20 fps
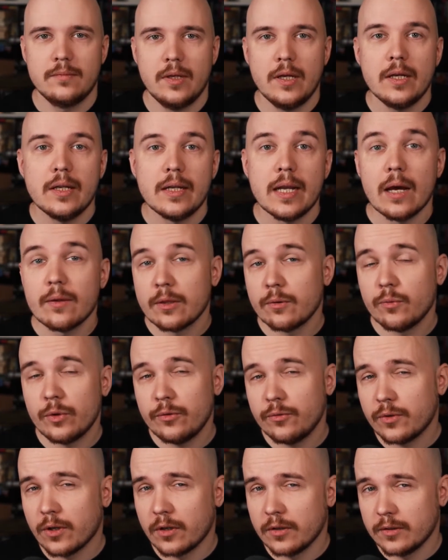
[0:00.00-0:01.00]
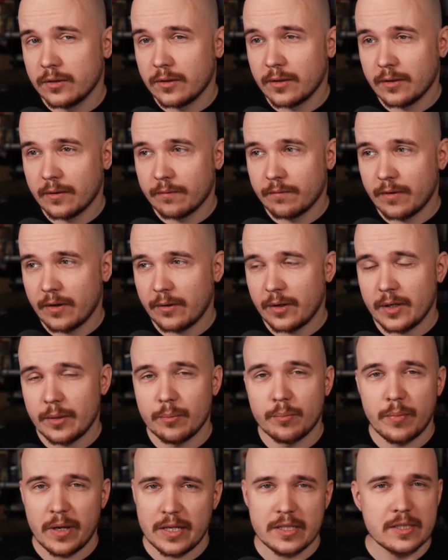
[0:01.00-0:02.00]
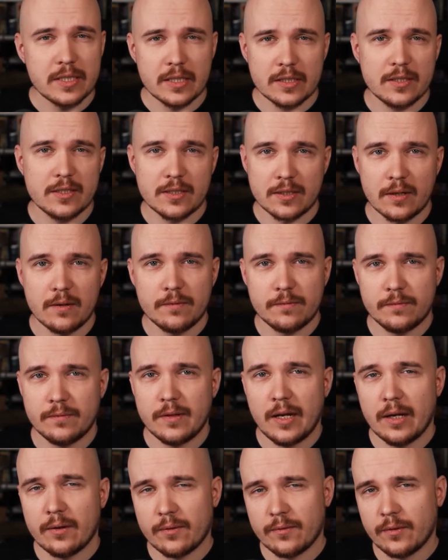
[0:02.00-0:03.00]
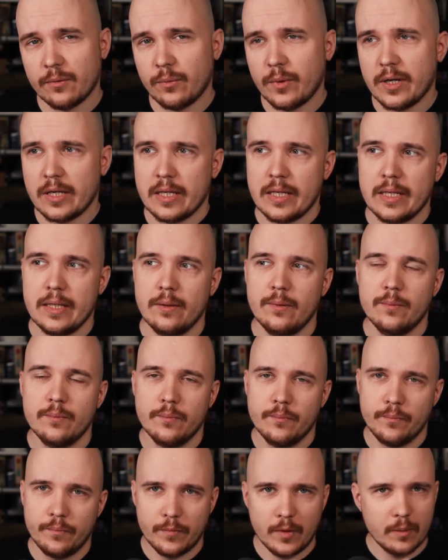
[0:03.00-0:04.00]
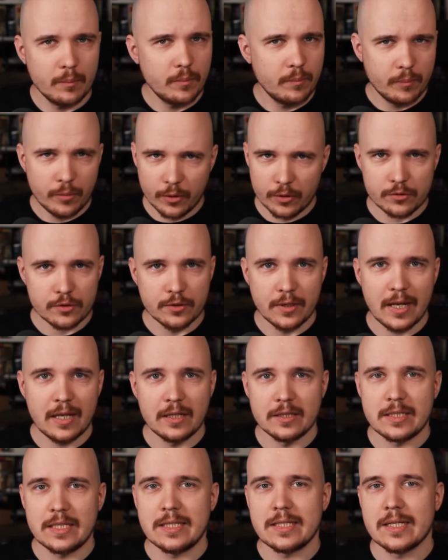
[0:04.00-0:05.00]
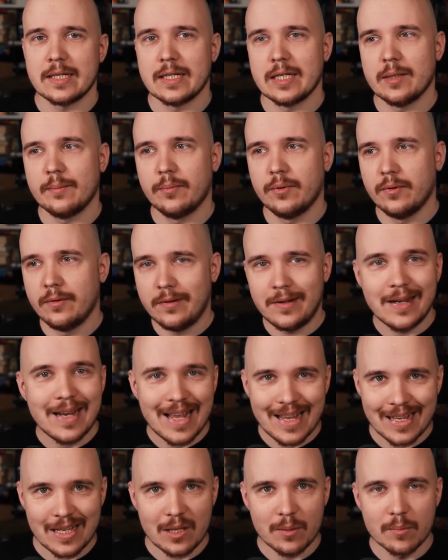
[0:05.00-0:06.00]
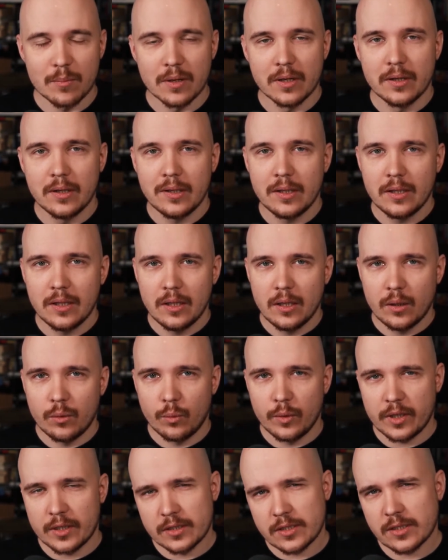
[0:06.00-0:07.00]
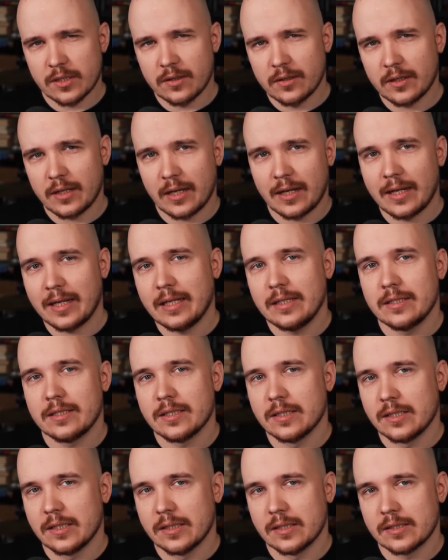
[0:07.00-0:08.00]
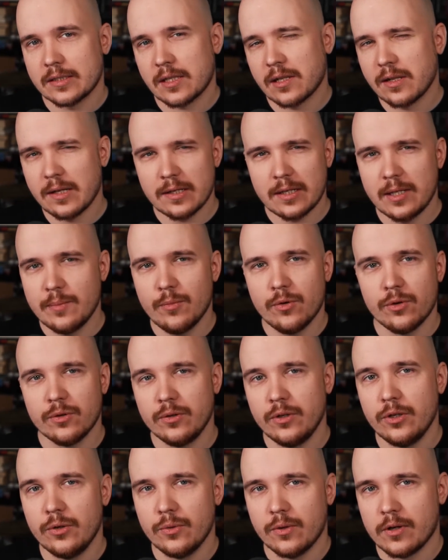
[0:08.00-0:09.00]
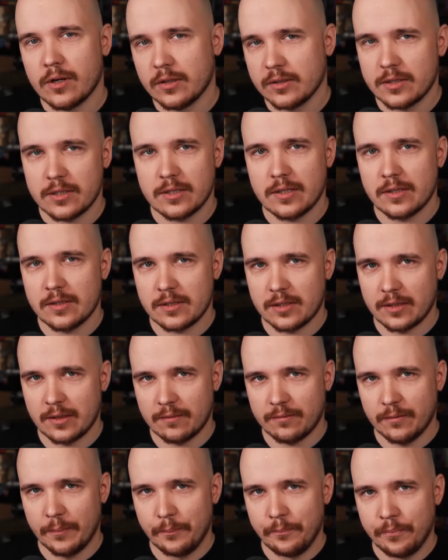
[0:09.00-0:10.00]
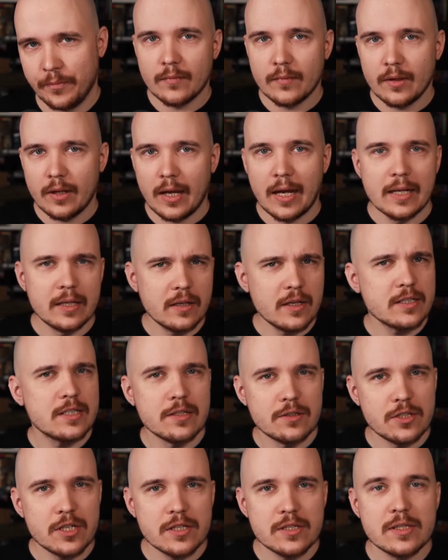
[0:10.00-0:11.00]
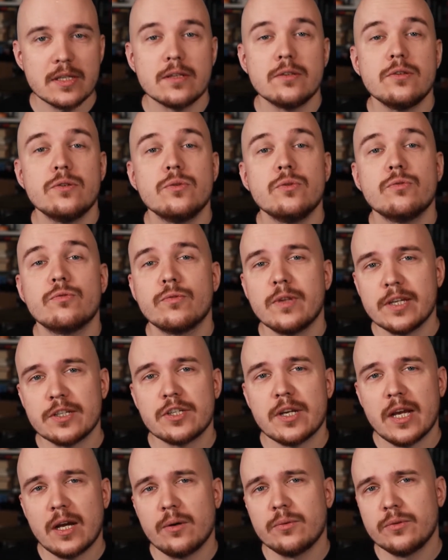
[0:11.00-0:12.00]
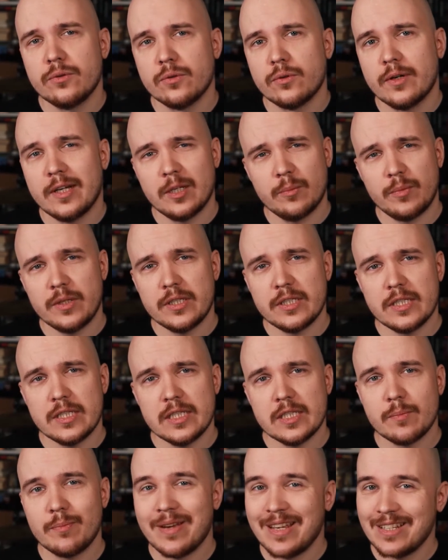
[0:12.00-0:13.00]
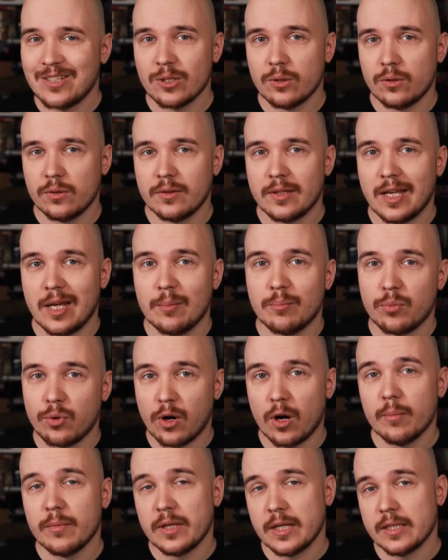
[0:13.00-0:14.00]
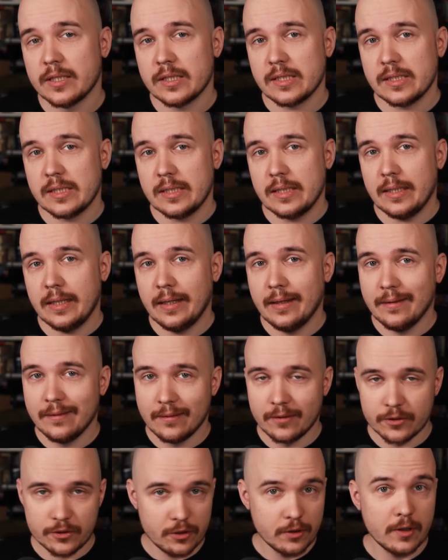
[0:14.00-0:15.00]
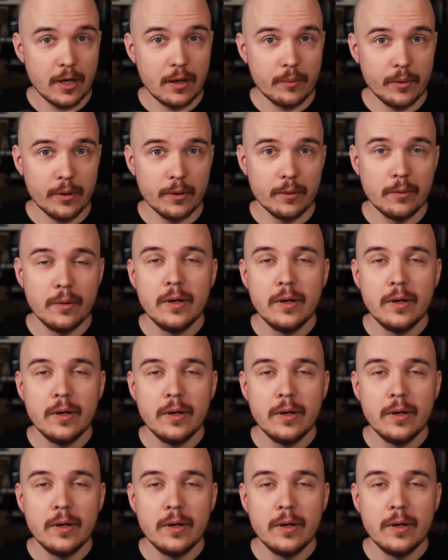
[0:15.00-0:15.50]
Now that we've gotten the very basic stuff out of the way, personality type, name, we can start getting into the slightly more nuanced stuff. And I suggest that you flesh out your NPCs based on their prominence in the scenario.